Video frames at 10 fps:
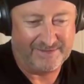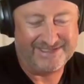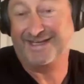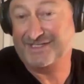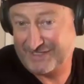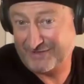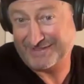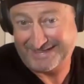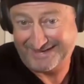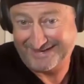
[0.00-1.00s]
be taken
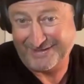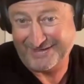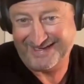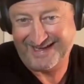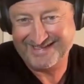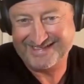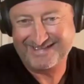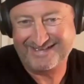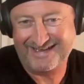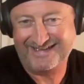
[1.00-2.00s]
seriously in the early days,
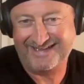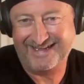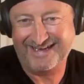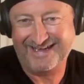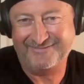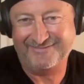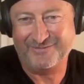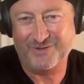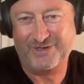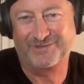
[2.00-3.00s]
and then
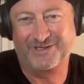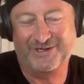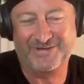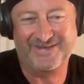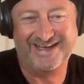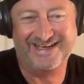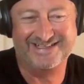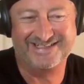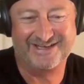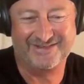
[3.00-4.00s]
work with a lot of
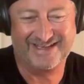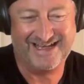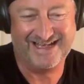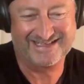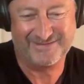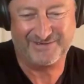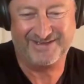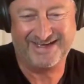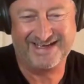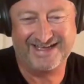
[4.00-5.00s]
managers over the last couple
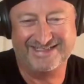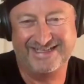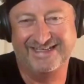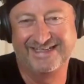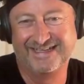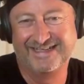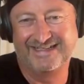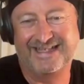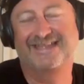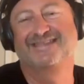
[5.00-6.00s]
of decades in
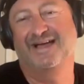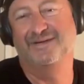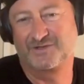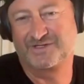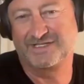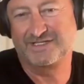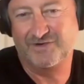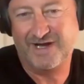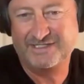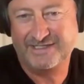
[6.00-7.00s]
that same sort of
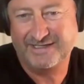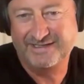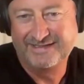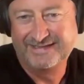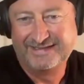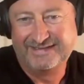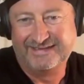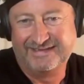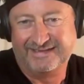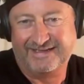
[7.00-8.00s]
situation. And
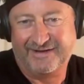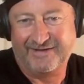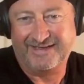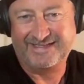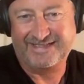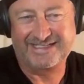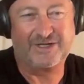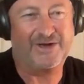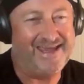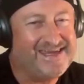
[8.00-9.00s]
there's a
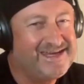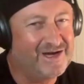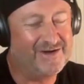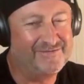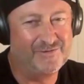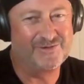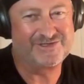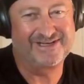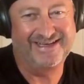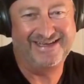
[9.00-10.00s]
lot of ego,
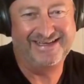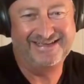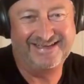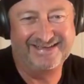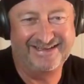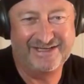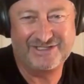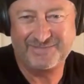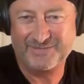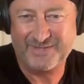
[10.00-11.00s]
unfortunately, in
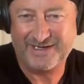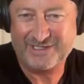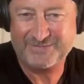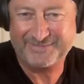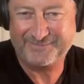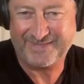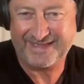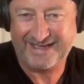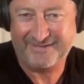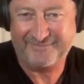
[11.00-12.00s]
leadership and management.
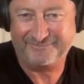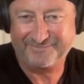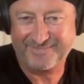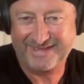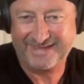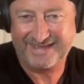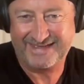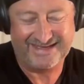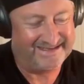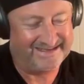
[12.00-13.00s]
Um,
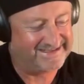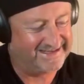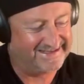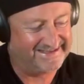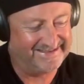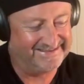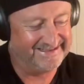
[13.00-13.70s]
it's a